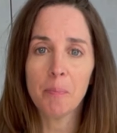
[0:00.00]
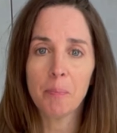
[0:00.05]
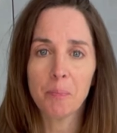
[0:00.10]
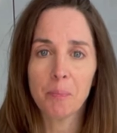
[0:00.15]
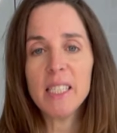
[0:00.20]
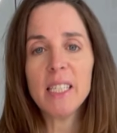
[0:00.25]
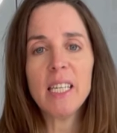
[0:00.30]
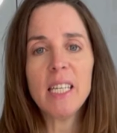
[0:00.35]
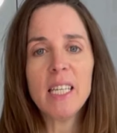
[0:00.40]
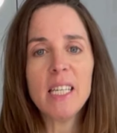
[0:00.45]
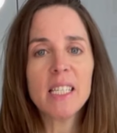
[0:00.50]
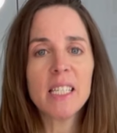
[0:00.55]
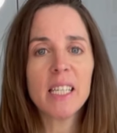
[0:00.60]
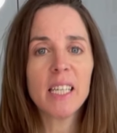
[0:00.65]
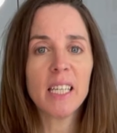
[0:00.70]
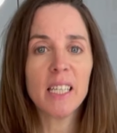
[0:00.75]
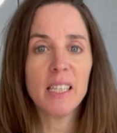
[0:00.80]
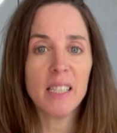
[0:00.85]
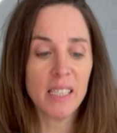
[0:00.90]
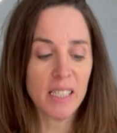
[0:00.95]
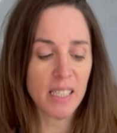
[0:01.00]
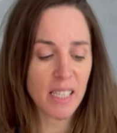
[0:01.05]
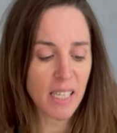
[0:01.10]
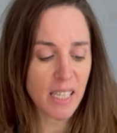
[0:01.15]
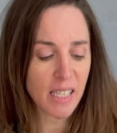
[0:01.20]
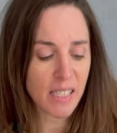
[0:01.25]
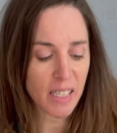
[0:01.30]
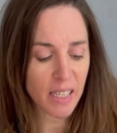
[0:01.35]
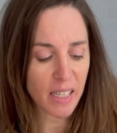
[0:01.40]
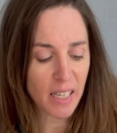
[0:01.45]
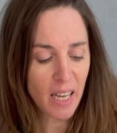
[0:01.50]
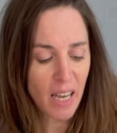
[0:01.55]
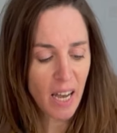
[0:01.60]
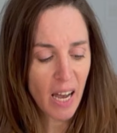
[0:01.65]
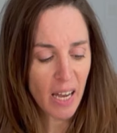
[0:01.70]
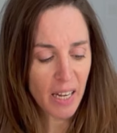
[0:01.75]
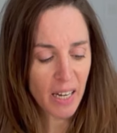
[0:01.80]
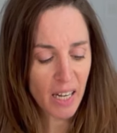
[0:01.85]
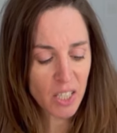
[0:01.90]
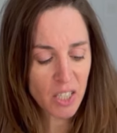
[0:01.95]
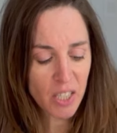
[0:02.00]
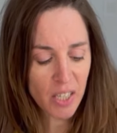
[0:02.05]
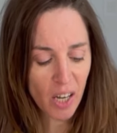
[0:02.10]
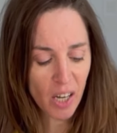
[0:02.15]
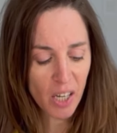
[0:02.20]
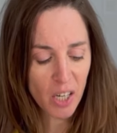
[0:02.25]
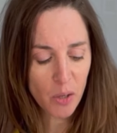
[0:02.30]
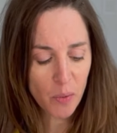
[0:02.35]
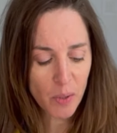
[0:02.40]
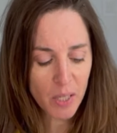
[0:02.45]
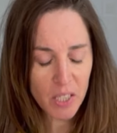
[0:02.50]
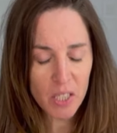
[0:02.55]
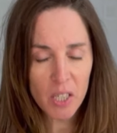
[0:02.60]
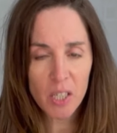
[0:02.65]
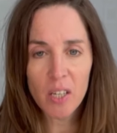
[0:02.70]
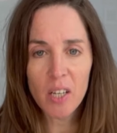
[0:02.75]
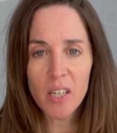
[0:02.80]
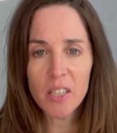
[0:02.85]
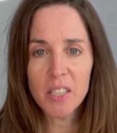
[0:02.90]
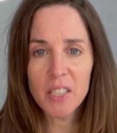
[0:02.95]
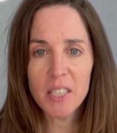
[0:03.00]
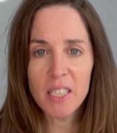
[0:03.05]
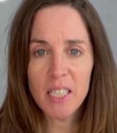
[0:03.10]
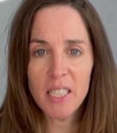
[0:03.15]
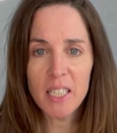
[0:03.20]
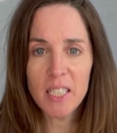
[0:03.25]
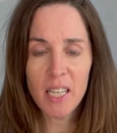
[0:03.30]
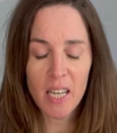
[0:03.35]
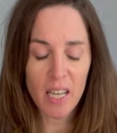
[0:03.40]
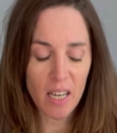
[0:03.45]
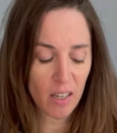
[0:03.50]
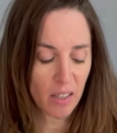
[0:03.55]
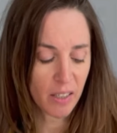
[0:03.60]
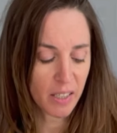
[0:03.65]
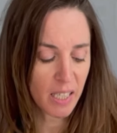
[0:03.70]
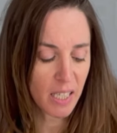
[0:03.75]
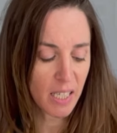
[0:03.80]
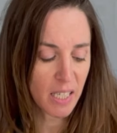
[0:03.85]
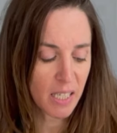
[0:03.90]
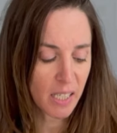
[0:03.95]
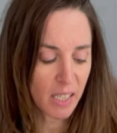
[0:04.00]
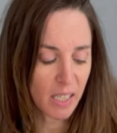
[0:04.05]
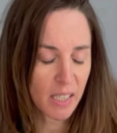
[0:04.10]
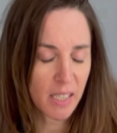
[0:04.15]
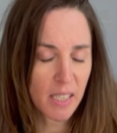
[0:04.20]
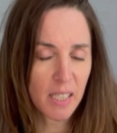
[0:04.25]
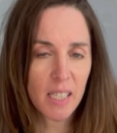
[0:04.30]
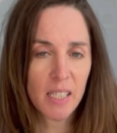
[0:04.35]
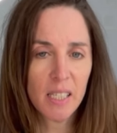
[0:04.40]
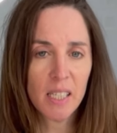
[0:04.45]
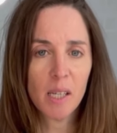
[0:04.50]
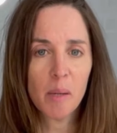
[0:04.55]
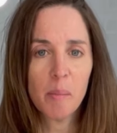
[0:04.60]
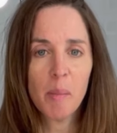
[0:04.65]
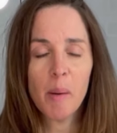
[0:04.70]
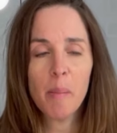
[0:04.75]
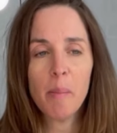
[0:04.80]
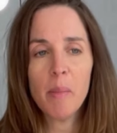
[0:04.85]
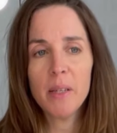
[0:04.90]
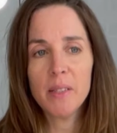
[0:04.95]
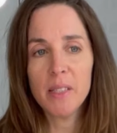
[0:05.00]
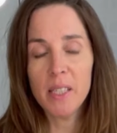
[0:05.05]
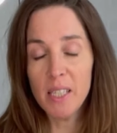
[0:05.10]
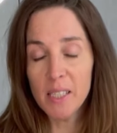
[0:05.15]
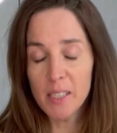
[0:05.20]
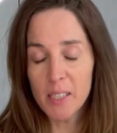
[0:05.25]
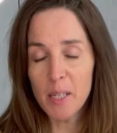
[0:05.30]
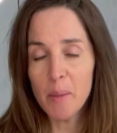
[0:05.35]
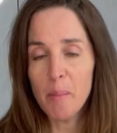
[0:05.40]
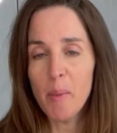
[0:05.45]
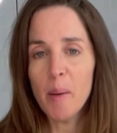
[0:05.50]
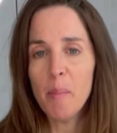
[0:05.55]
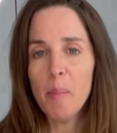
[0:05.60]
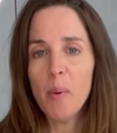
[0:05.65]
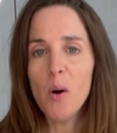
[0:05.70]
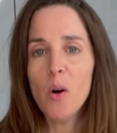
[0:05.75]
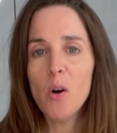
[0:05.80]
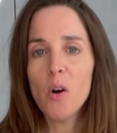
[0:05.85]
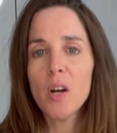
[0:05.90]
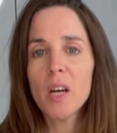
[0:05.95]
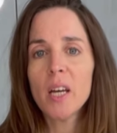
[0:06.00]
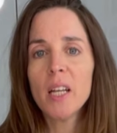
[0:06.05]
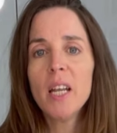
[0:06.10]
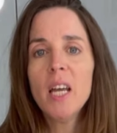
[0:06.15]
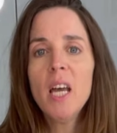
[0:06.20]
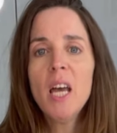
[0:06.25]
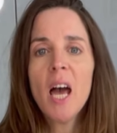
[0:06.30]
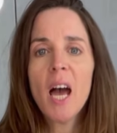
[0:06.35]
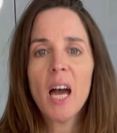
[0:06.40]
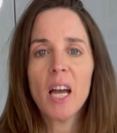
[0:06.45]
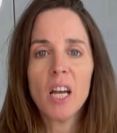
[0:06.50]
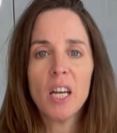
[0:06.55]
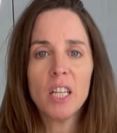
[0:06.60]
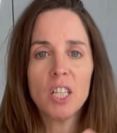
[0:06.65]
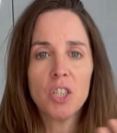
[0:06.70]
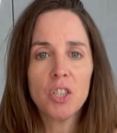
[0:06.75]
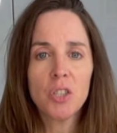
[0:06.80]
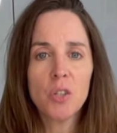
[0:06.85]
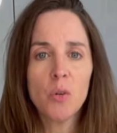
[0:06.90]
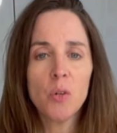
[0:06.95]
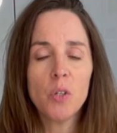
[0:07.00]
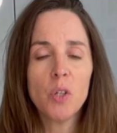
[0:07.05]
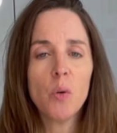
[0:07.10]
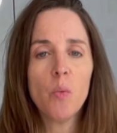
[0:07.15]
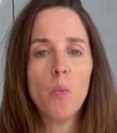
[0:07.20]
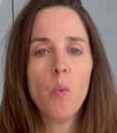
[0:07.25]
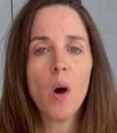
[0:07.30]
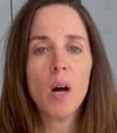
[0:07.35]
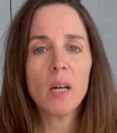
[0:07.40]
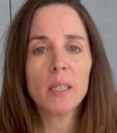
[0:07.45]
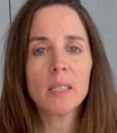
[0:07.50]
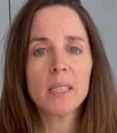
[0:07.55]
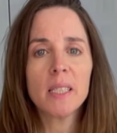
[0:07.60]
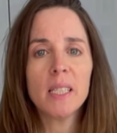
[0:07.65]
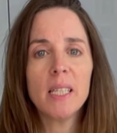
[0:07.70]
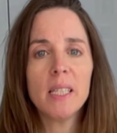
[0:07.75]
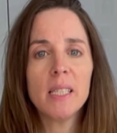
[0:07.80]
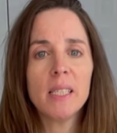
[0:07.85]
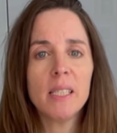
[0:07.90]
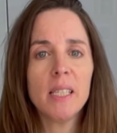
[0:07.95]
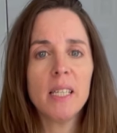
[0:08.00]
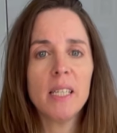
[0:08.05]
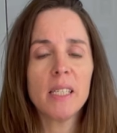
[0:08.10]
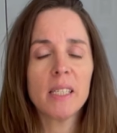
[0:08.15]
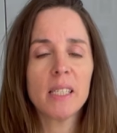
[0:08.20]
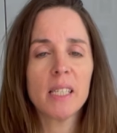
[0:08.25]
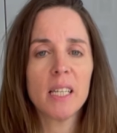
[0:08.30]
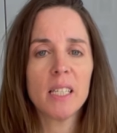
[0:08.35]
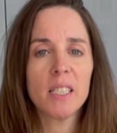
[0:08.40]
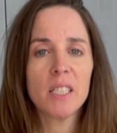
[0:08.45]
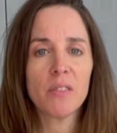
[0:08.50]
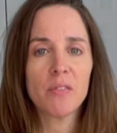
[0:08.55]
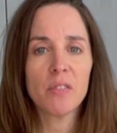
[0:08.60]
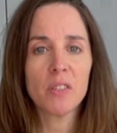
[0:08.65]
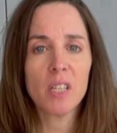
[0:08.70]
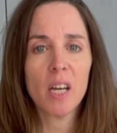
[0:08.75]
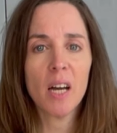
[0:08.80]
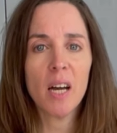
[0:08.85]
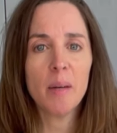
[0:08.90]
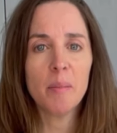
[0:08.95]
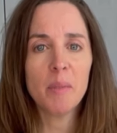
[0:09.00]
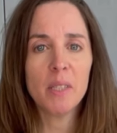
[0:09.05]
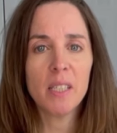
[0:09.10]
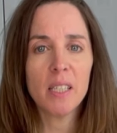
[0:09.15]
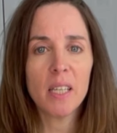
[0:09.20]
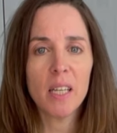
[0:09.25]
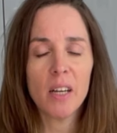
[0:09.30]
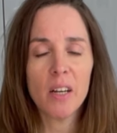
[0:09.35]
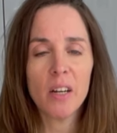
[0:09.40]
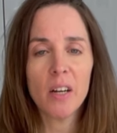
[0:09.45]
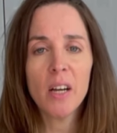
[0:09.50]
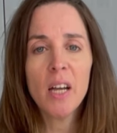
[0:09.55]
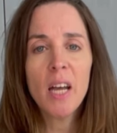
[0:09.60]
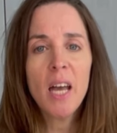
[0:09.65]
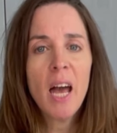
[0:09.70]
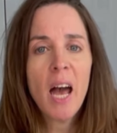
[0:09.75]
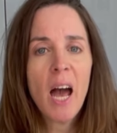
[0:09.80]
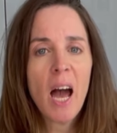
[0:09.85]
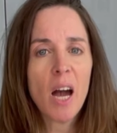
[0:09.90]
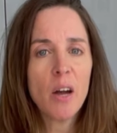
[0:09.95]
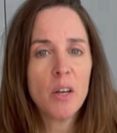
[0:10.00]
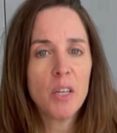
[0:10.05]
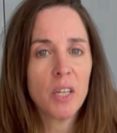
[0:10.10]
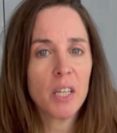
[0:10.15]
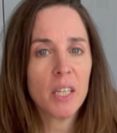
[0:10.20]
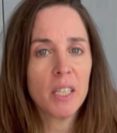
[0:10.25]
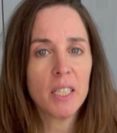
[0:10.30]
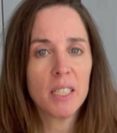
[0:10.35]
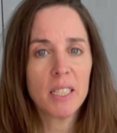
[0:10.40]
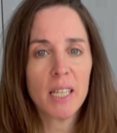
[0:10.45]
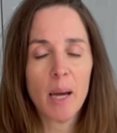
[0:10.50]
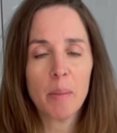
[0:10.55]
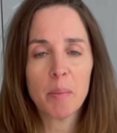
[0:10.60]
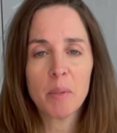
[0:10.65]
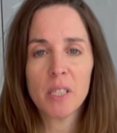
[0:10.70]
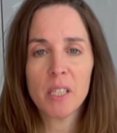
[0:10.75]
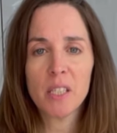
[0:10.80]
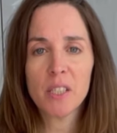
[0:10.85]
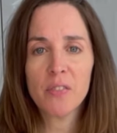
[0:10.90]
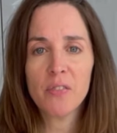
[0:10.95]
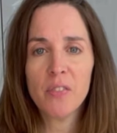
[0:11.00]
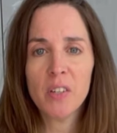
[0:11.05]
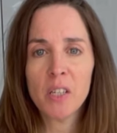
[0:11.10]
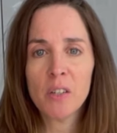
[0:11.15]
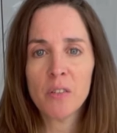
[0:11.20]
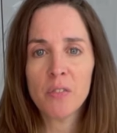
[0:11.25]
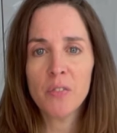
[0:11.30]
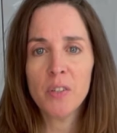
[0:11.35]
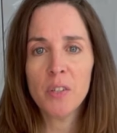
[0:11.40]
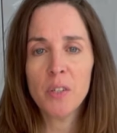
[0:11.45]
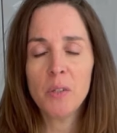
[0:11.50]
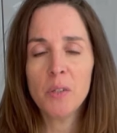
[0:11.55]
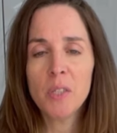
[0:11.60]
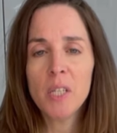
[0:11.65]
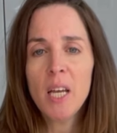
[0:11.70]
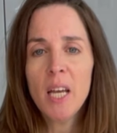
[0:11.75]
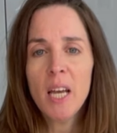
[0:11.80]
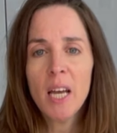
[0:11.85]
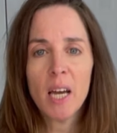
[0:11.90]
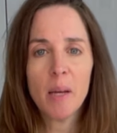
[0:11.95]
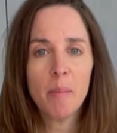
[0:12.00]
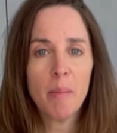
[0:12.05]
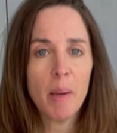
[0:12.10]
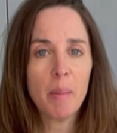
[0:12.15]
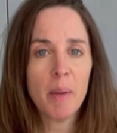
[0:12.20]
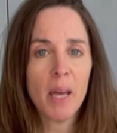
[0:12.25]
Eating in season, and actually I go into a lot of detail on eating in season in my book and kind of show you what's in season at different times of the year, how you can adapt it as finger food and maybe